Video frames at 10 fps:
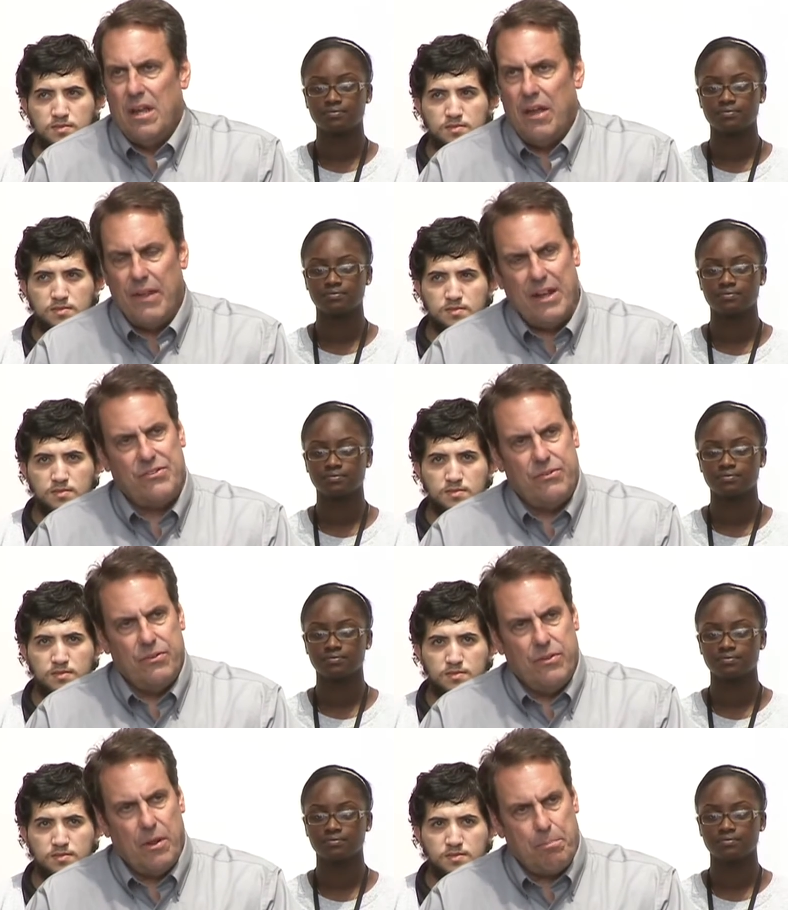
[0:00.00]
Speaker 1: And that's
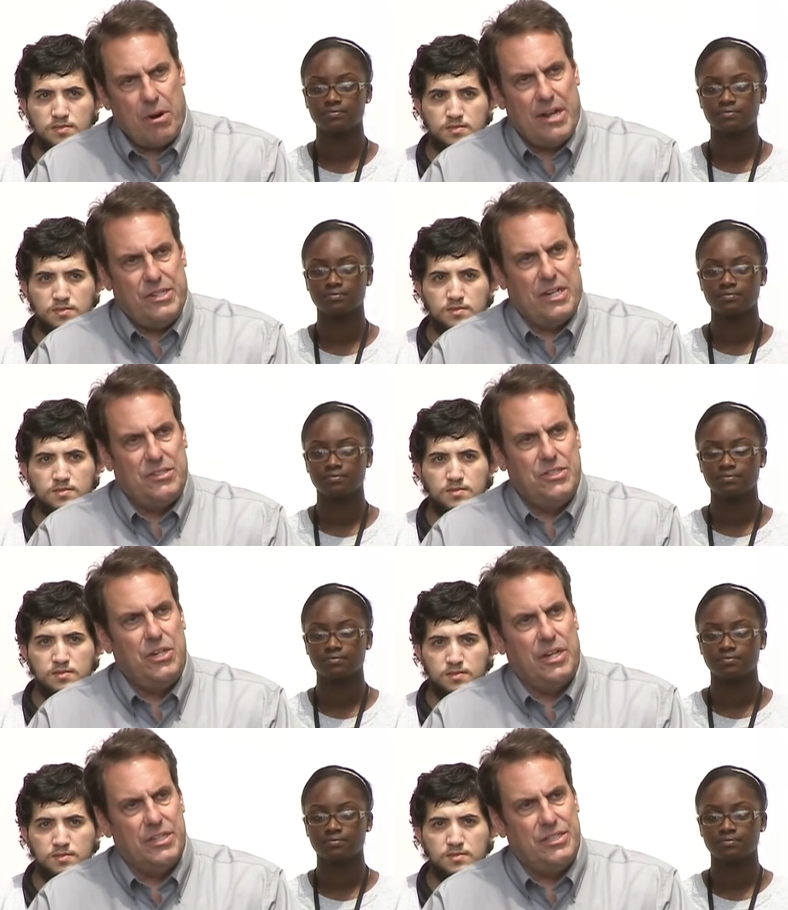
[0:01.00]
the projects that
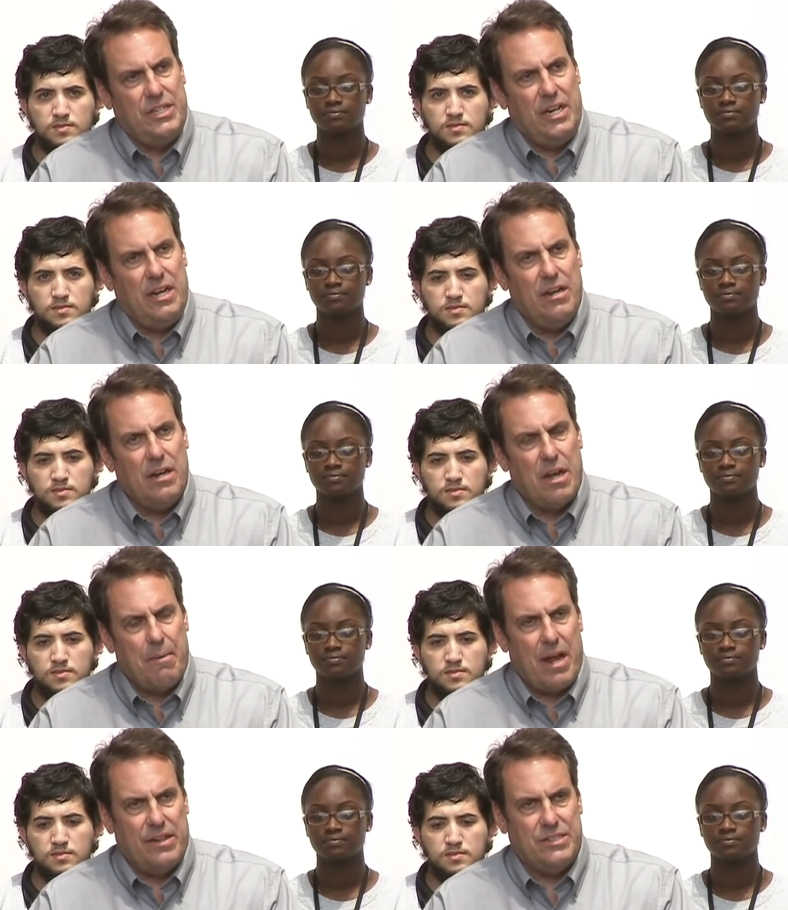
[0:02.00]
you're going to see
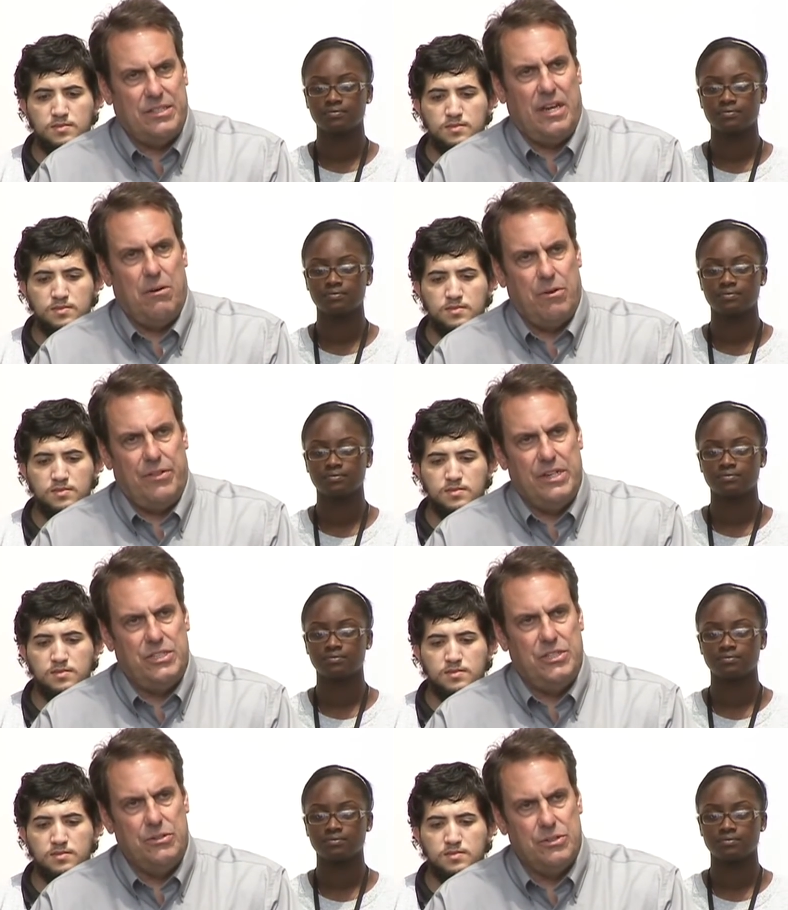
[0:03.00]
come out of the city with these
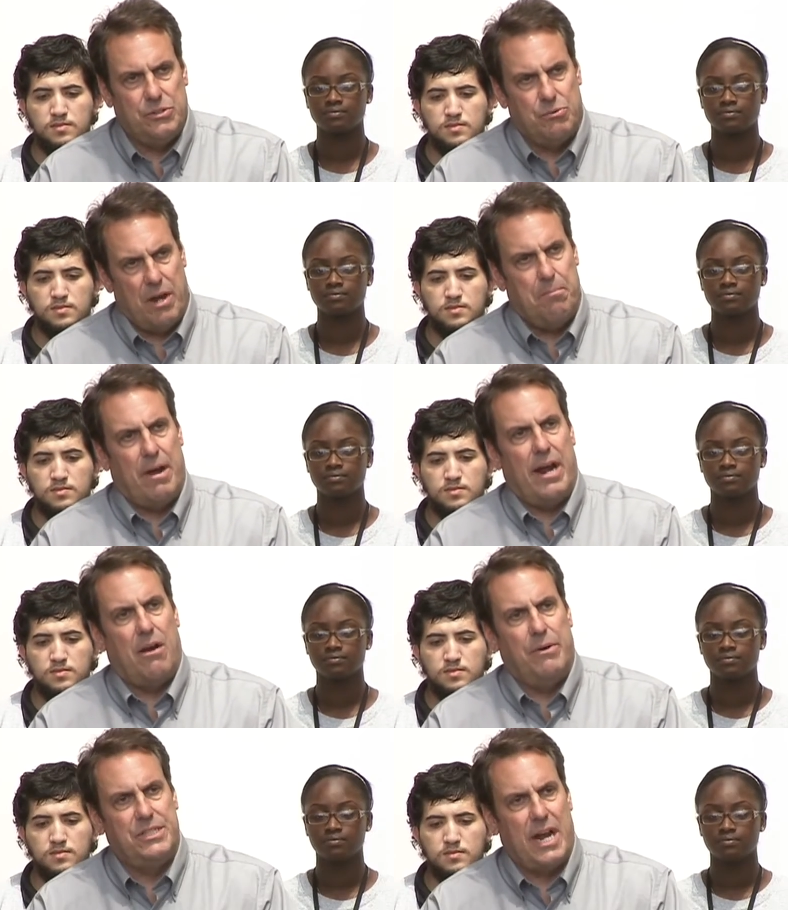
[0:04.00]
students run by
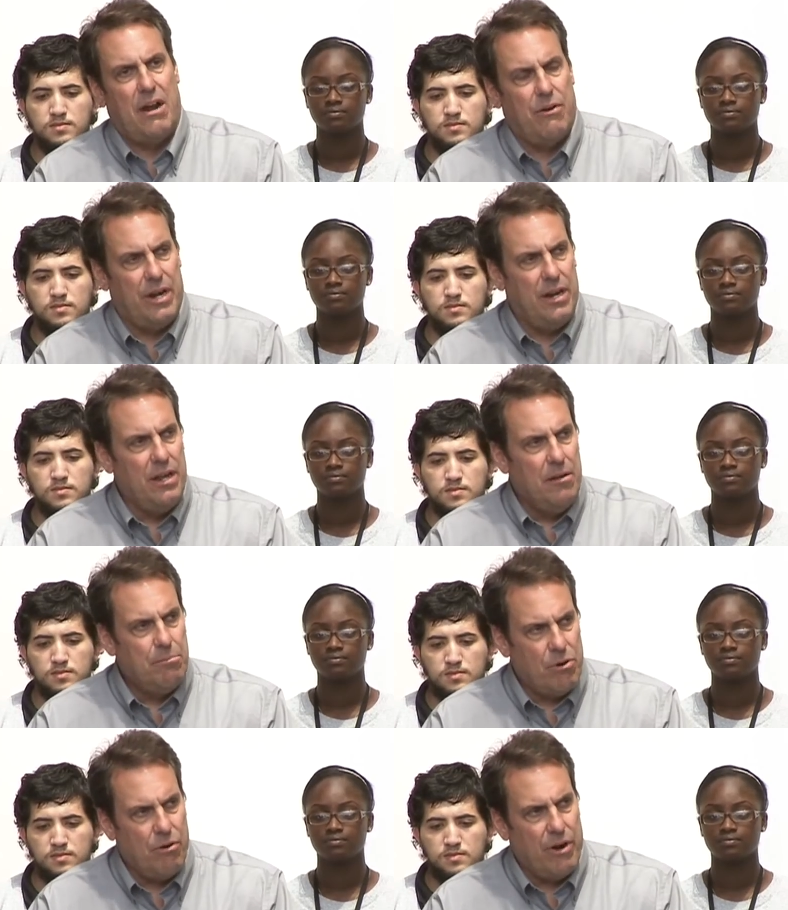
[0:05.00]
our retiree
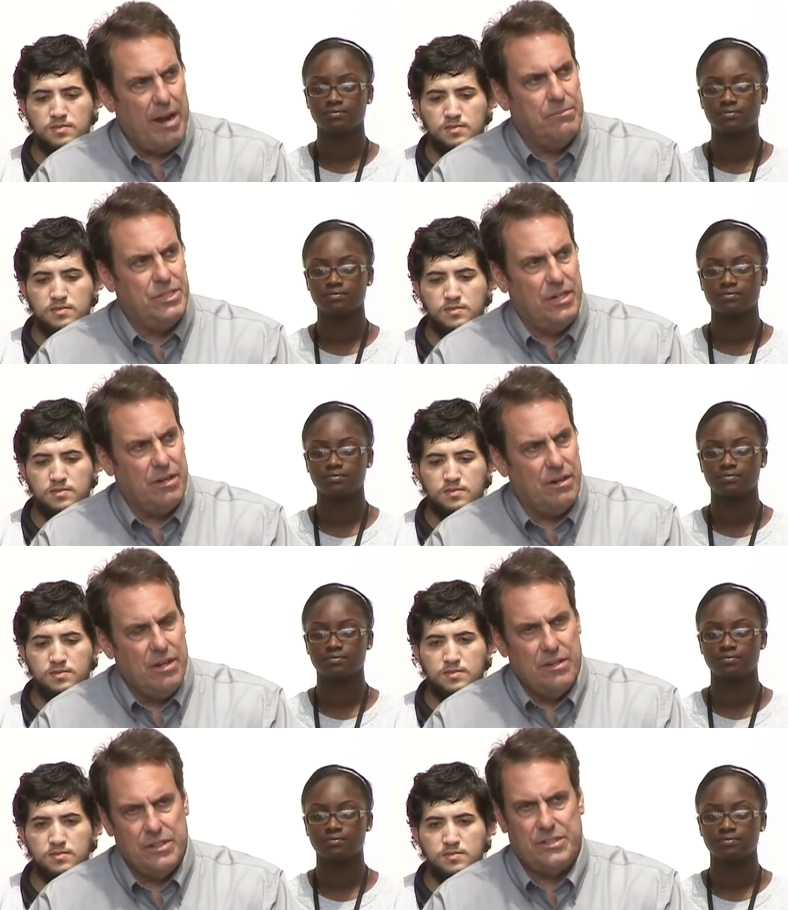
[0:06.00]
programs here
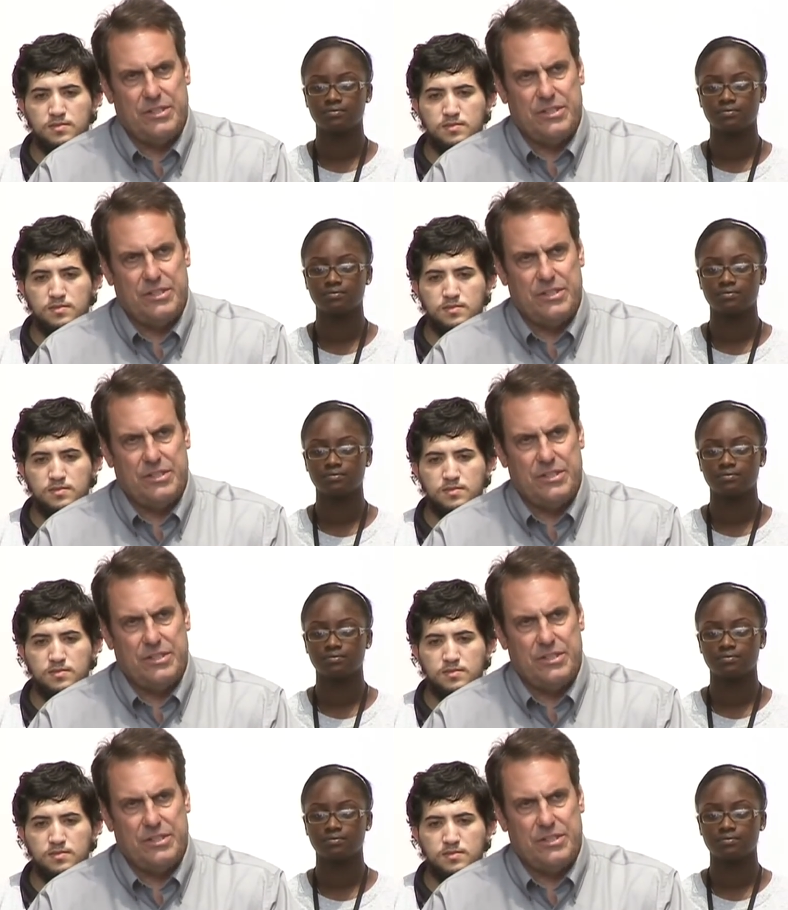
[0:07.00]
this